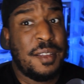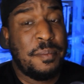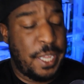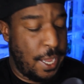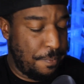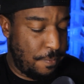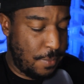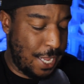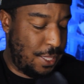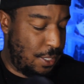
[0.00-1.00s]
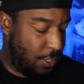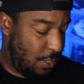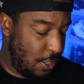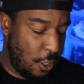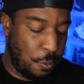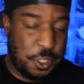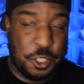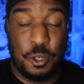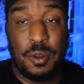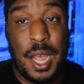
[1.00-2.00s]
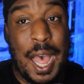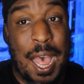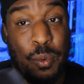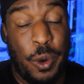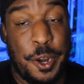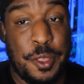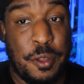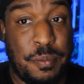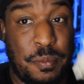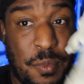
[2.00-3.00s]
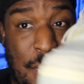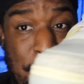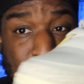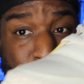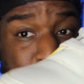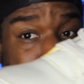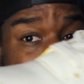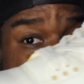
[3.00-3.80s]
But yeah, I think this is a dope shoe. I'd wear them. Let me know what you